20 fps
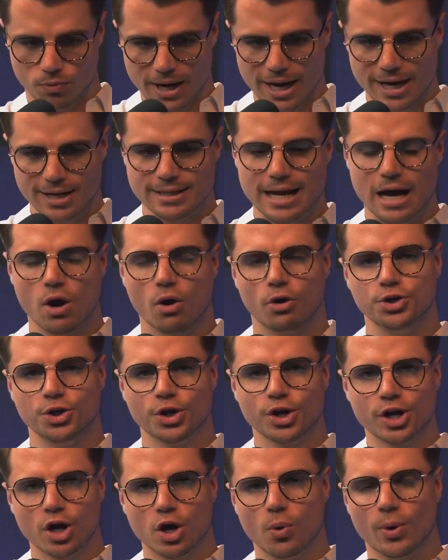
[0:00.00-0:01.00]
right now and
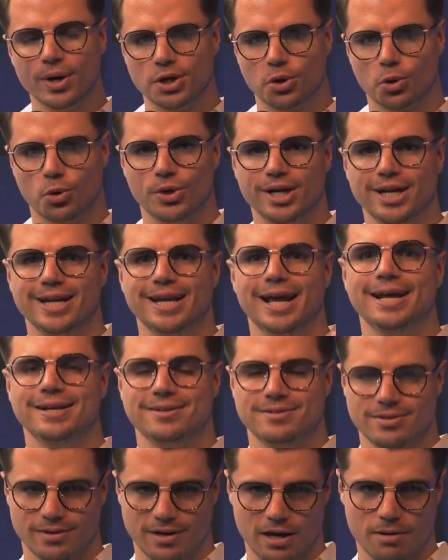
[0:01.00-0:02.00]
you're going to go and
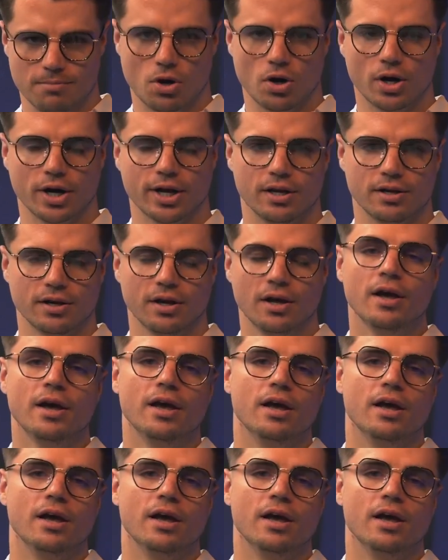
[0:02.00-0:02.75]
create a market.